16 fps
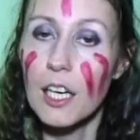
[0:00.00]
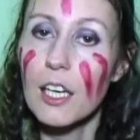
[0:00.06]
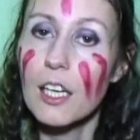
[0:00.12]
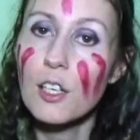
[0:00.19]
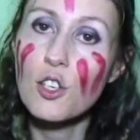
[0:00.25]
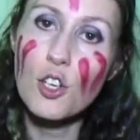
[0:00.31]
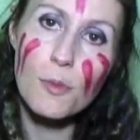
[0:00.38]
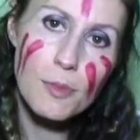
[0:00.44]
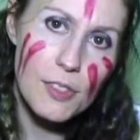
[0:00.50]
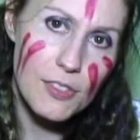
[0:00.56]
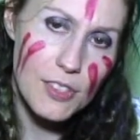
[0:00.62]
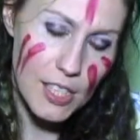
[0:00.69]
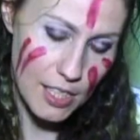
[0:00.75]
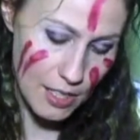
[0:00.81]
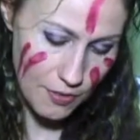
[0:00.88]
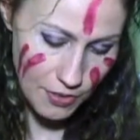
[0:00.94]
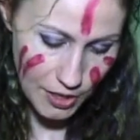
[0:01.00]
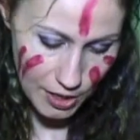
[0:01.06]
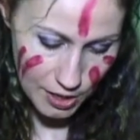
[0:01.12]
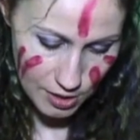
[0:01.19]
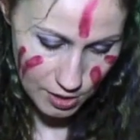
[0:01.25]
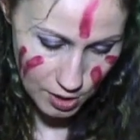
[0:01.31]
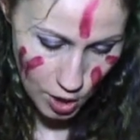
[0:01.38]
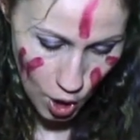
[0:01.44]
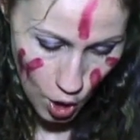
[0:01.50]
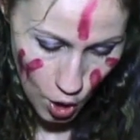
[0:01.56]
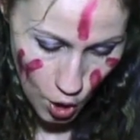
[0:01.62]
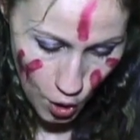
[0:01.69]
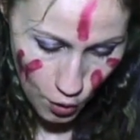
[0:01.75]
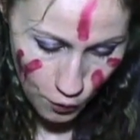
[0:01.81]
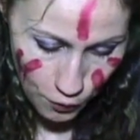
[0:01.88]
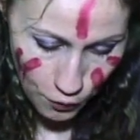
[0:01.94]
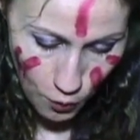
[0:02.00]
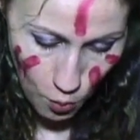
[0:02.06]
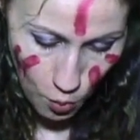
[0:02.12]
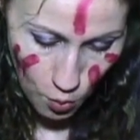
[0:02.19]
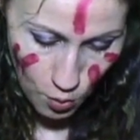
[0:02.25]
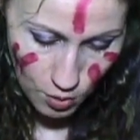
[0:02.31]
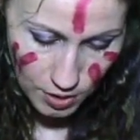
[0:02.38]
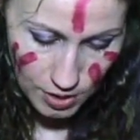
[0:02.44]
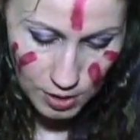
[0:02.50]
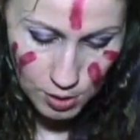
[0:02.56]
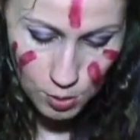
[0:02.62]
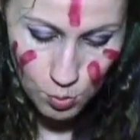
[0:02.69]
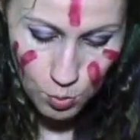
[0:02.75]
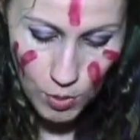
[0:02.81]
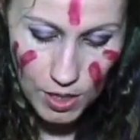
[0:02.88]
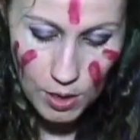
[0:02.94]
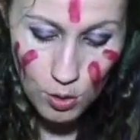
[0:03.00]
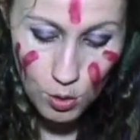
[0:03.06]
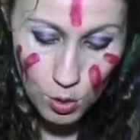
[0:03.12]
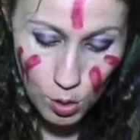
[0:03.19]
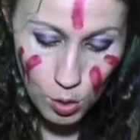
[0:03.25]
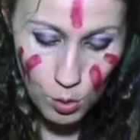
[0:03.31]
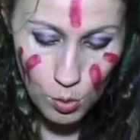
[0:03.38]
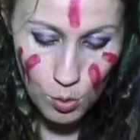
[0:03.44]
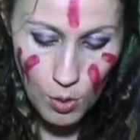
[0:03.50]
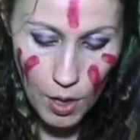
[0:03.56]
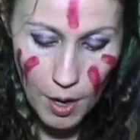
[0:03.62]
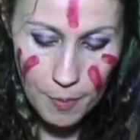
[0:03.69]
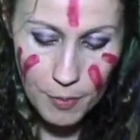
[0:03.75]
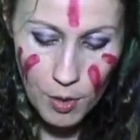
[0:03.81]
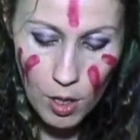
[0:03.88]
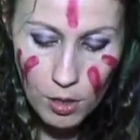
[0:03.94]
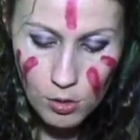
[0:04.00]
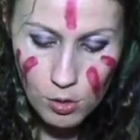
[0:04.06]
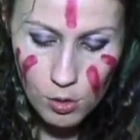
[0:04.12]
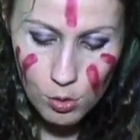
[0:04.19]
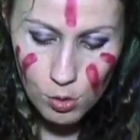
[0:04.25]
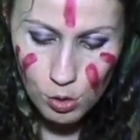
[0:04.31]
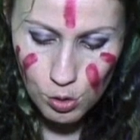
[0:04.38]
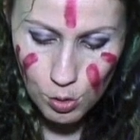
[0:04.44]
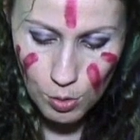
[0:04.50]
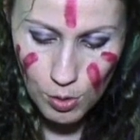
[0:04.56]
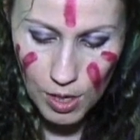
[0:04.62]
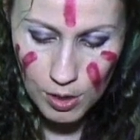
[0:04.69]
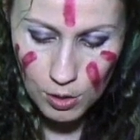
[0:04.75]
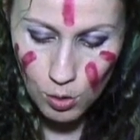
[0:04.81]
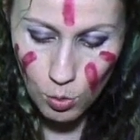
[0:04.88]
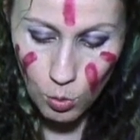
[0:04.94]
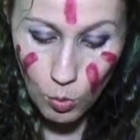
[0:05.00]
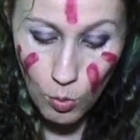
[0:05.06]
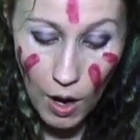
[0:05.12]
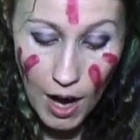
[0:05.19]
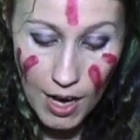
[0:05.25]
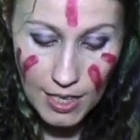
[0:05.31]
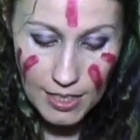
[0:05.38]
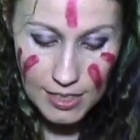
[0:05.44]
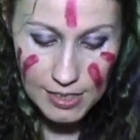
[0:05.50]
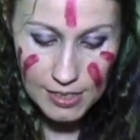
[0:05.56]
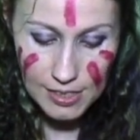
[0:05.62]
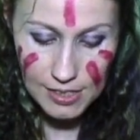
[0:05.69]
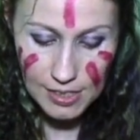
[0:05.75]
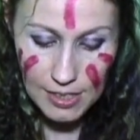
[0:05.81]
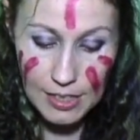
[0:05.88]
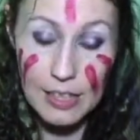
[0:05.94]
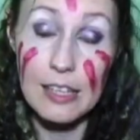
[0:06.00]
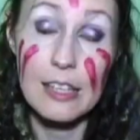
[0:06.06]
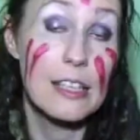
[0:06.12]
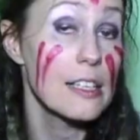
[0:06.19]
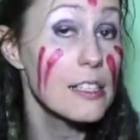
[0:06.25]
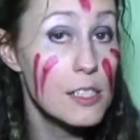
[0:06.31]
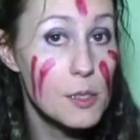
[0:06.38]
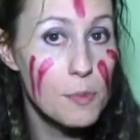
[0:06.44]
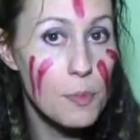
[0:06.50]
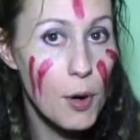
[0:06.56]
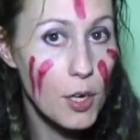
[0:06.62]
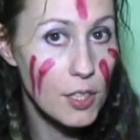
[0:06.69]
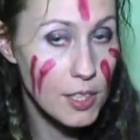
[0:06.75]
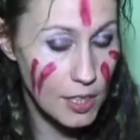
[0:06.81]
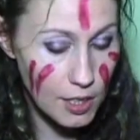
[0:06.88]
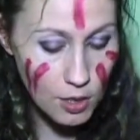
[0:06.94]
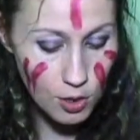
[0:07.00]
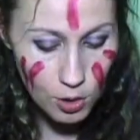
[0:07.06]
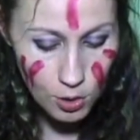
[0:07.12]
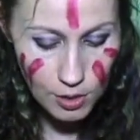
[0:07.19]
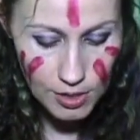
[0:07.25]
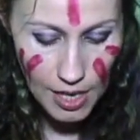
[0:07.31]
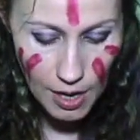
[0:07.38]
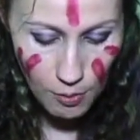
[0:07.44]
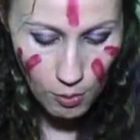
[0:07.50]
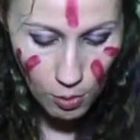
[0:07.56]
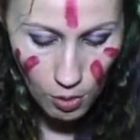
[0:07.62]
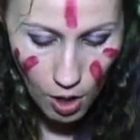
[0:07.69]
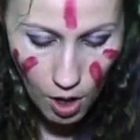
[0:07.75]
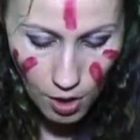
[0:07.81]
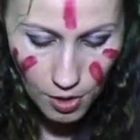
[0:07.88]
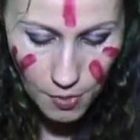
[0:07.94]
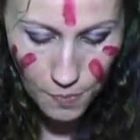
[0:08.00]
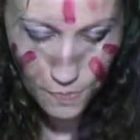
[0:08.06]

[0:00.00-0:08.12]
In terms of significance, for this one too, I'm not so sure as to why it's this particular tarot card.